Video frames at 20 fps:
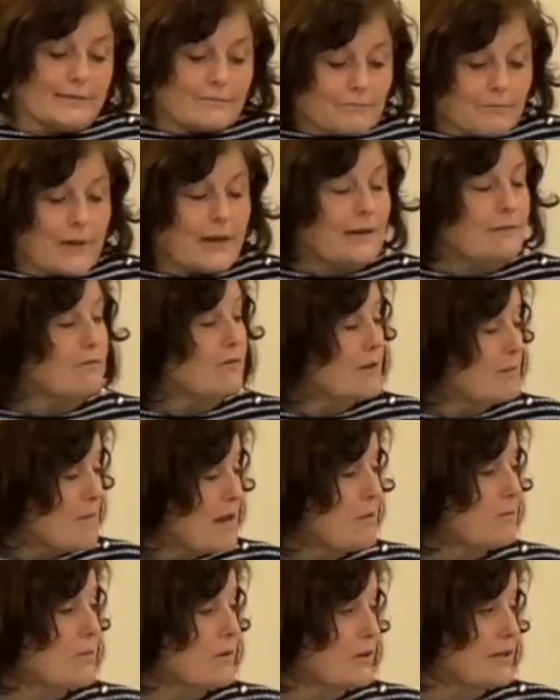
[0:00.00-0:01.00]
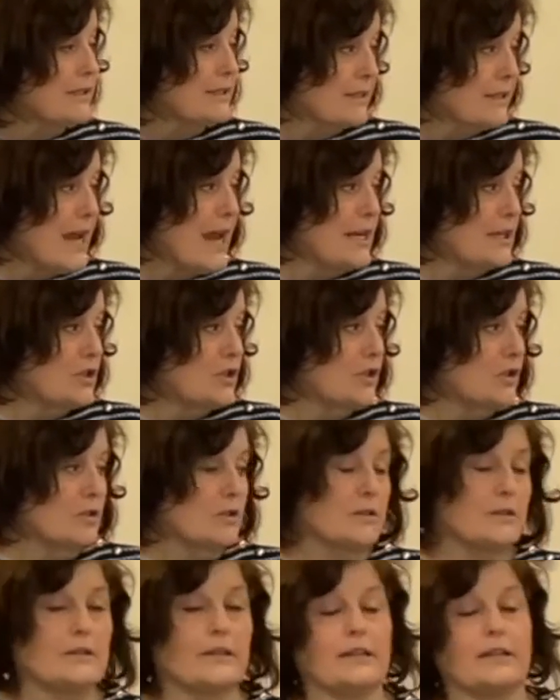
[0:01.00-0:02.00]
But remember, it's
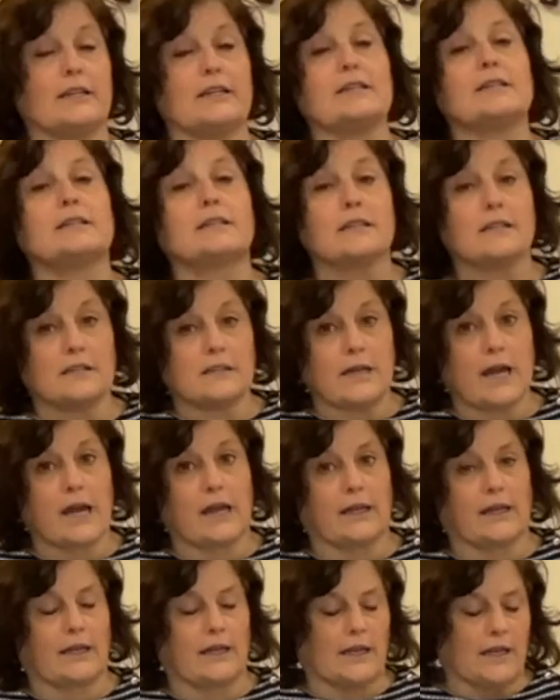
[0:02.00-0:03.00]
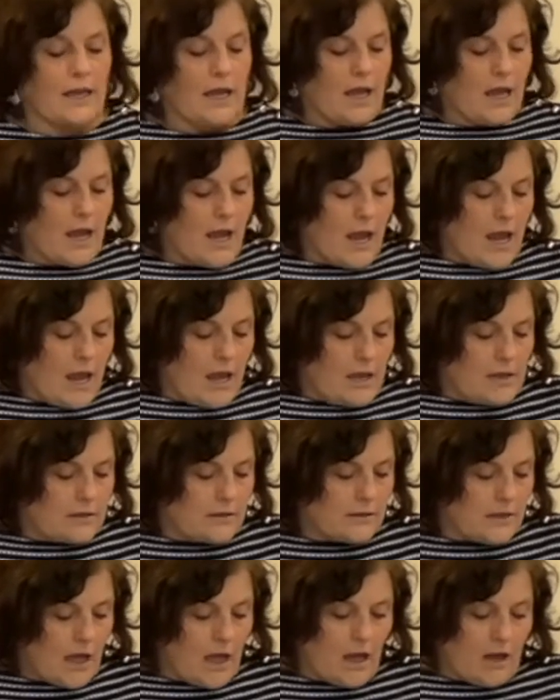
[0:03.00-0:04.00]
nature, and it's Kentucky.
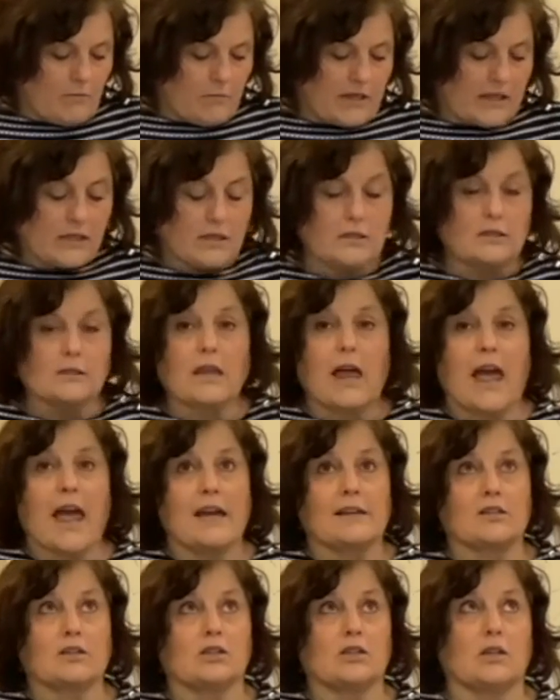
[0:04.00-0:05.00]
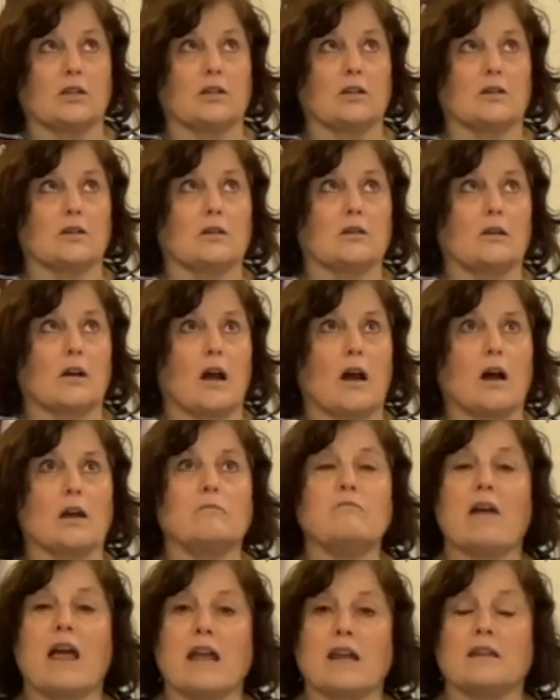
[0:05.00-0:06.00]
So, because last year
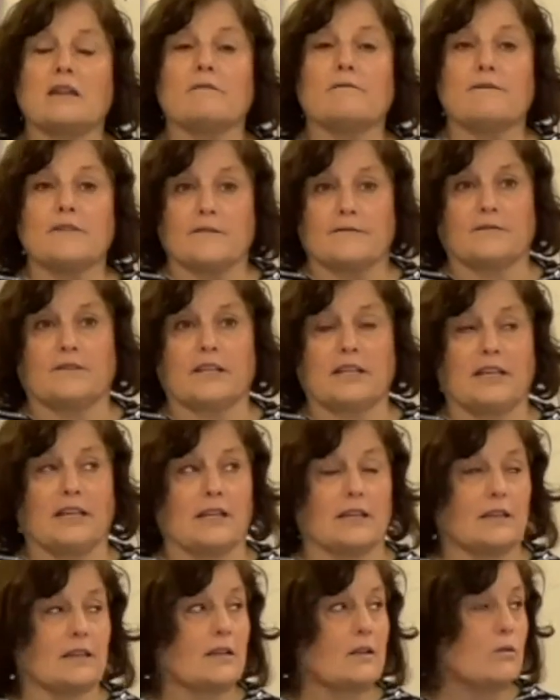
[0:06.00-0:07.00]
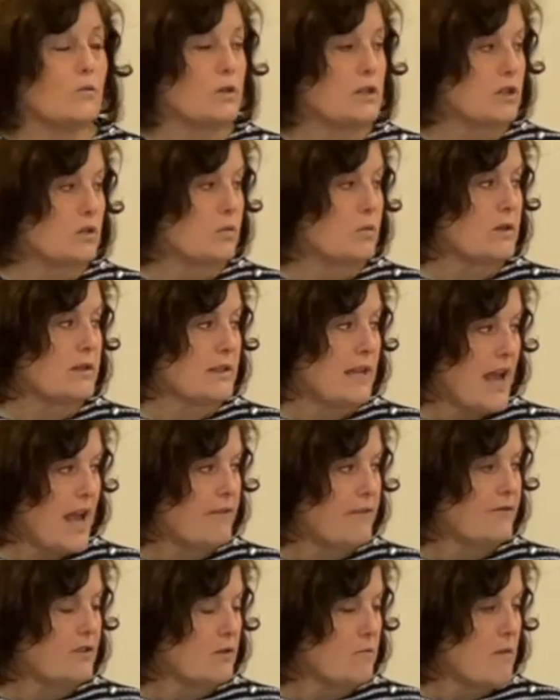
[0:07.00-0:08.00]
on May the 15th, which was
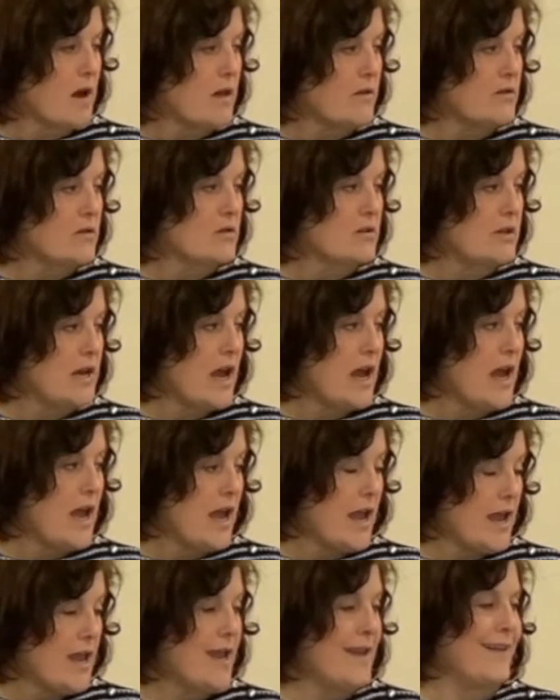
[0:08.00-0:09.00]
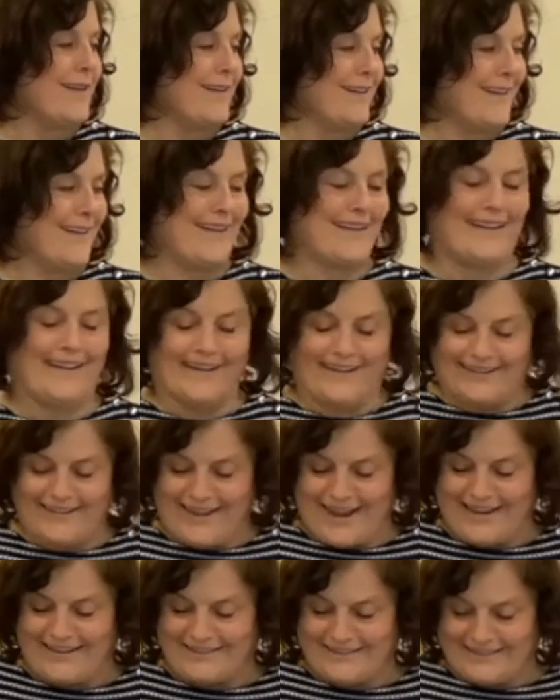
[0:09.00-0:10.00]
after Mother's Day,
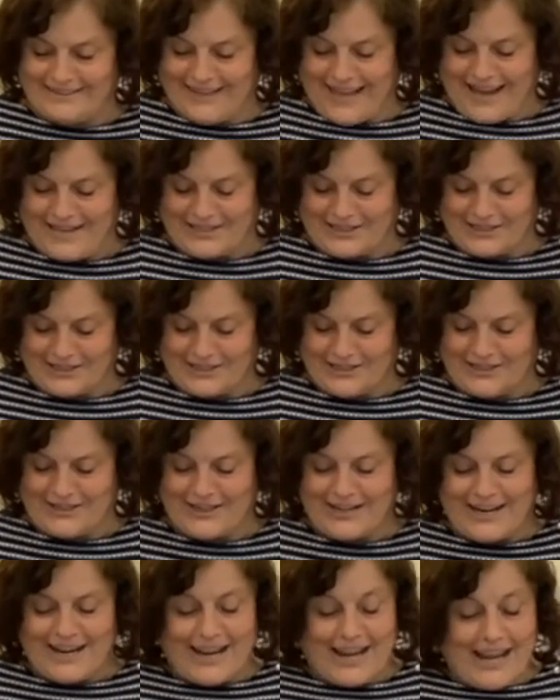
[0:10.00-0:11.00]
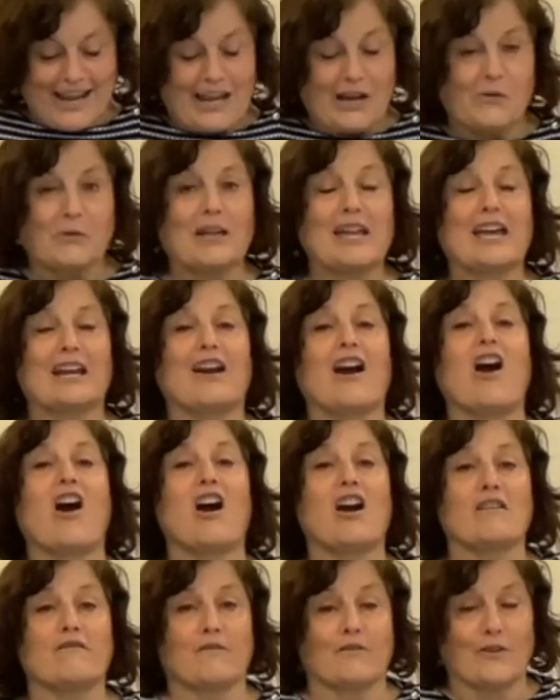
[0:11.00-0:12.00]
that last year, we had a
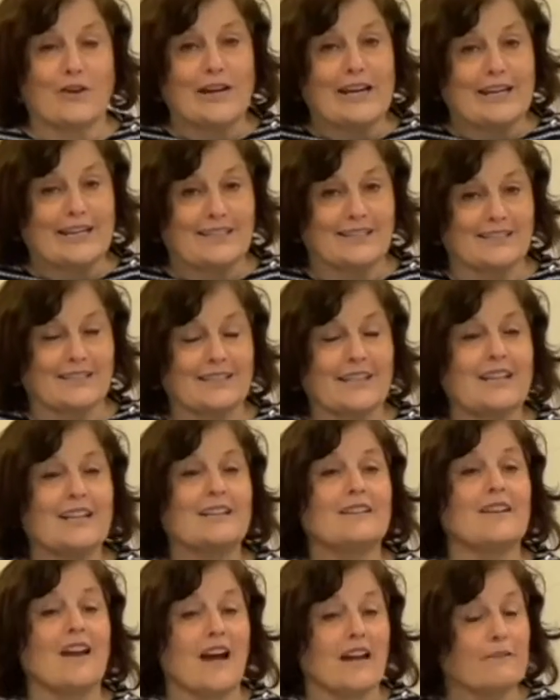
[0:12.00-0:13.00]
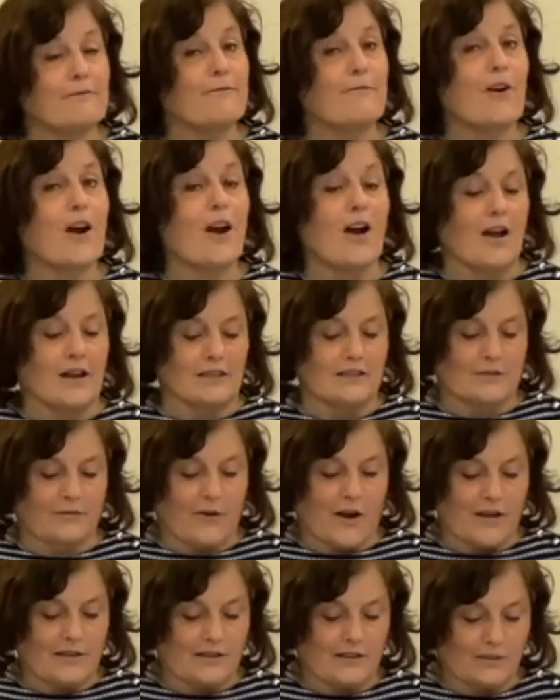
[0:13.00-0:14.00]
hard freeze. Not a frost.
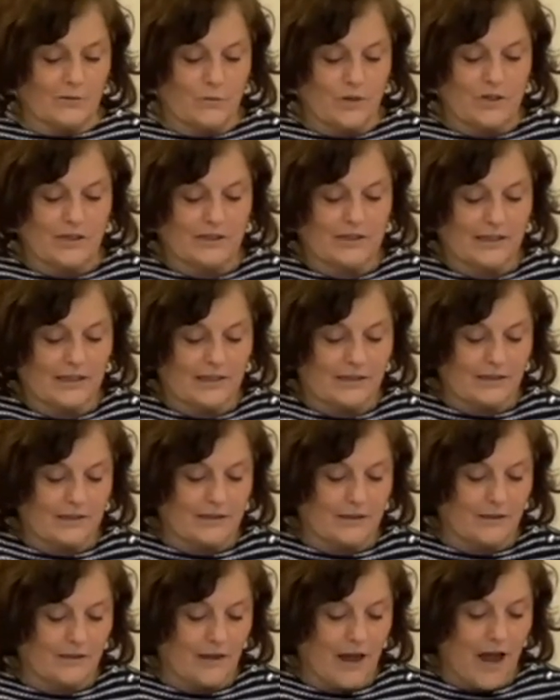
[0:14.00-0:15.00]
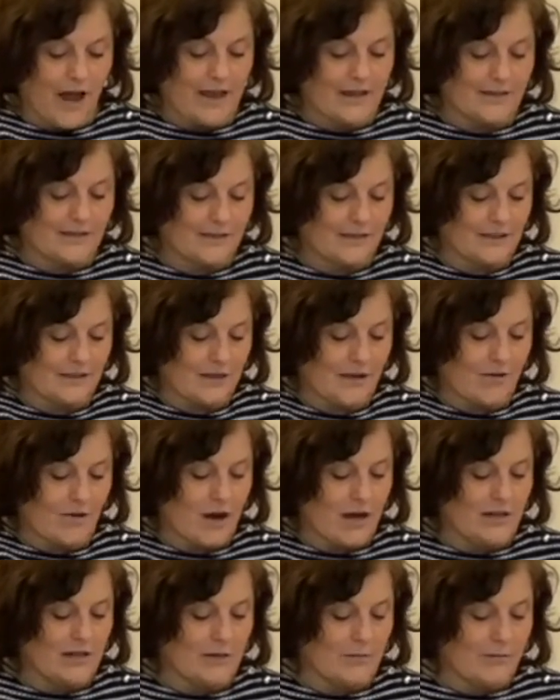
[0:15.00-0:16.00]
Frost is where you see the little ice, you know,
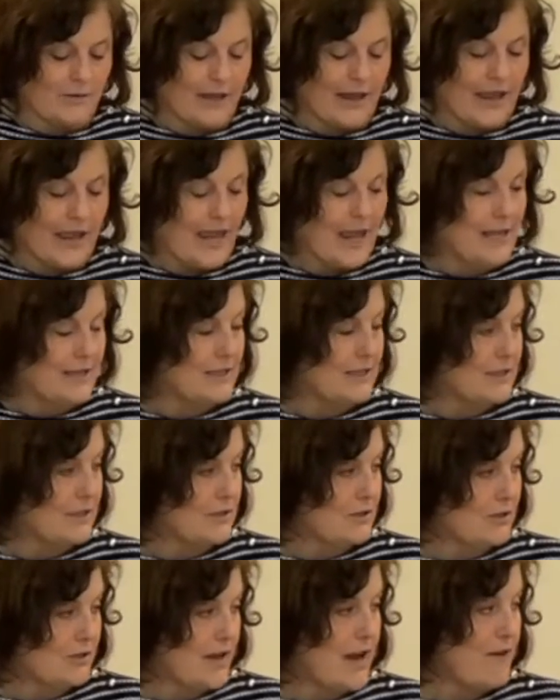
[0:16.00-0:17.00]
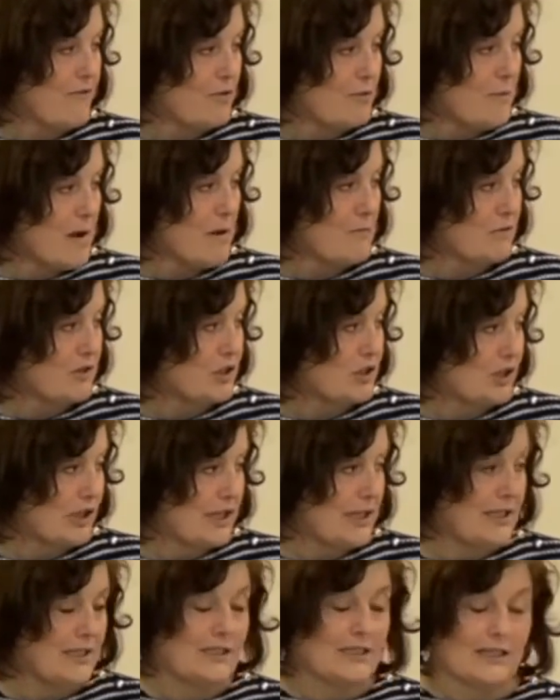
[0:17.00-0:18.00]
on your plant, and you cover them up with
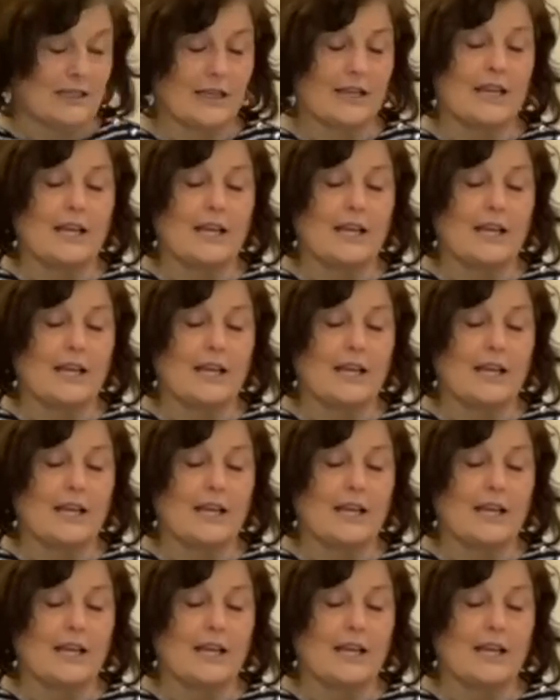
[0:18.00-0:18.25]
sheets.